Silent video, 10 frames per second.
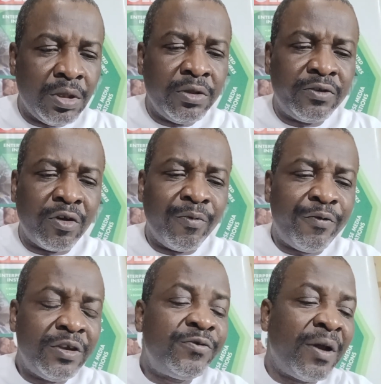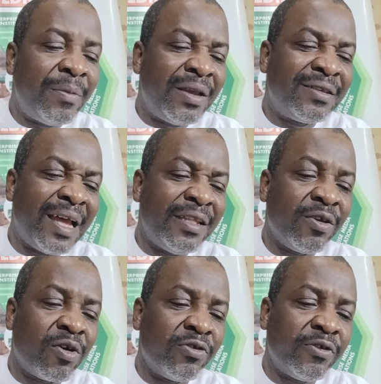Some fish farmers are the
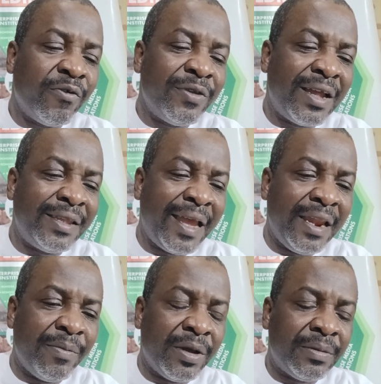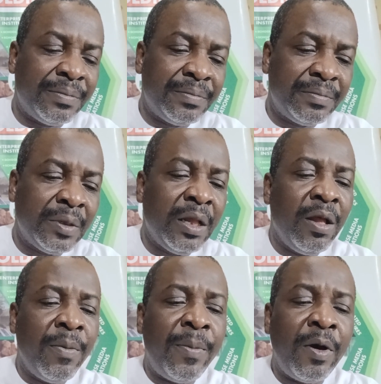cause of their dilemma,
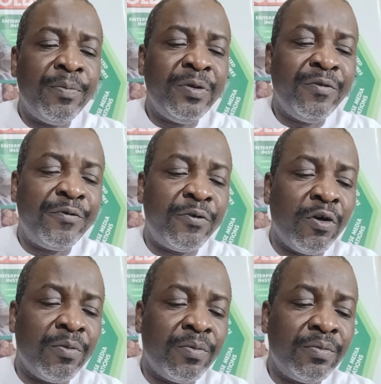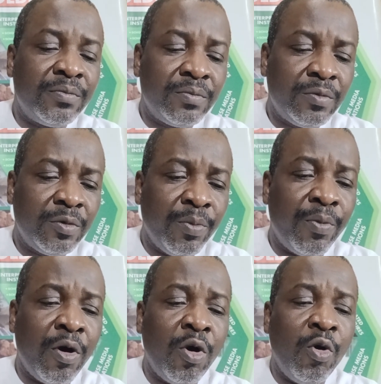pumping from
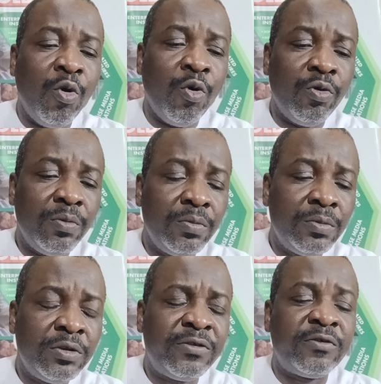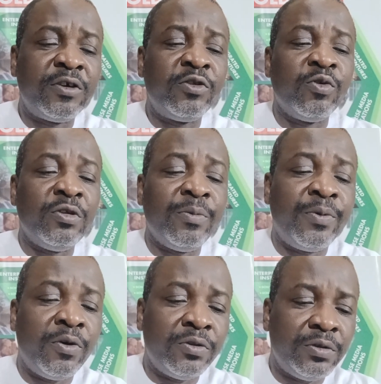borehole straight to the
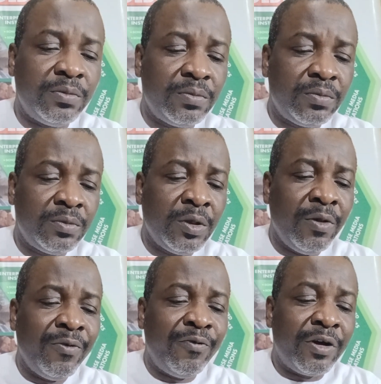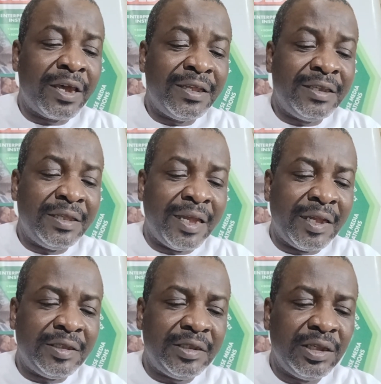pond, forgetting
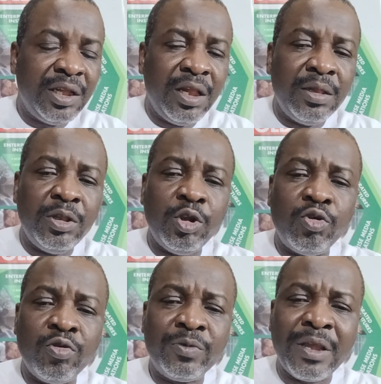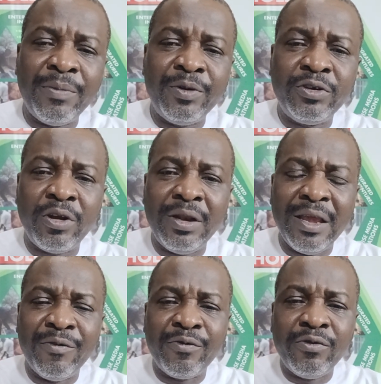that the room temperature
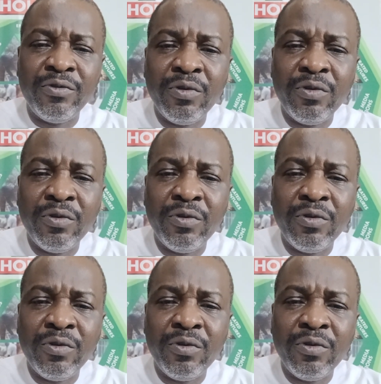level